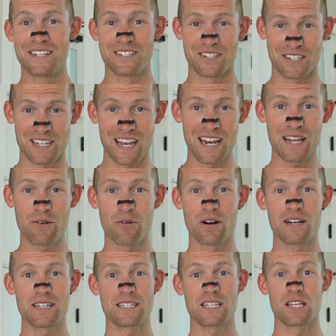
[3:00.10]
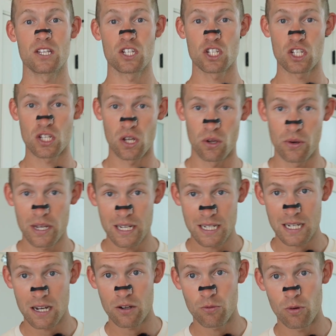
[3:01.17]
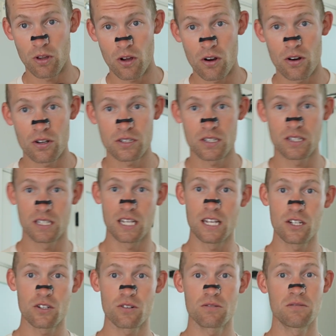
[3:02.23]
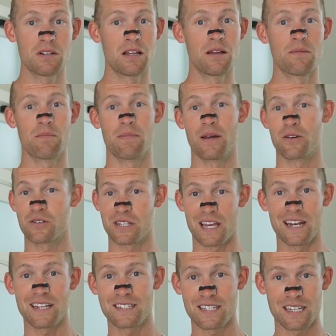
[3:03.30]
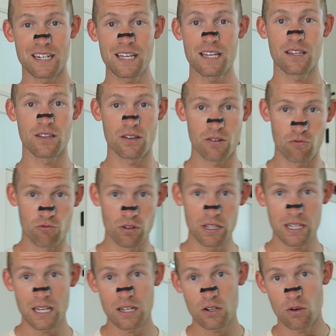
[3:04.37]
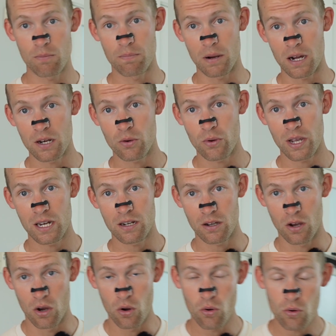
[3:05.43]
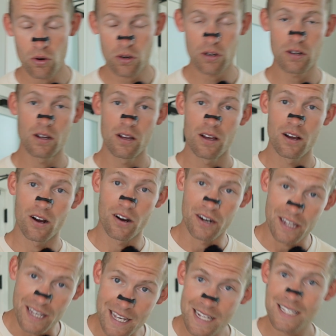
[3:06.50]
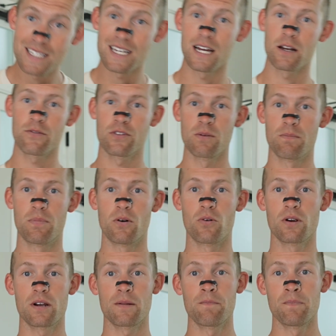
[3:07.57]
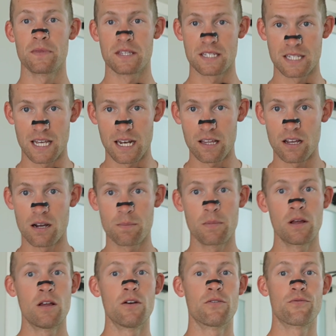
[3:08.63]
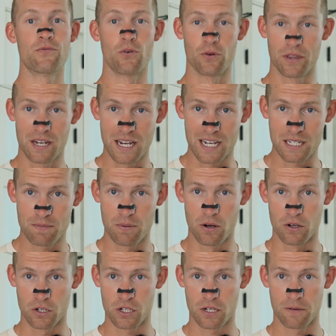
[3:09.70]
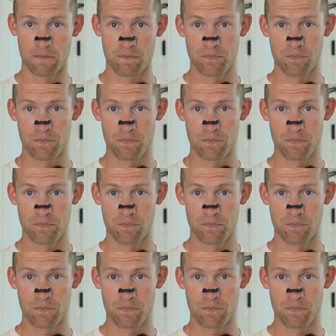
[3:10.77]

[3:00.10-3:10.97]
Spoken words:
So skating wise, slowing it down will also teach you better skating technique. You can really get your body weight over on each side of the board, set it up for the next push.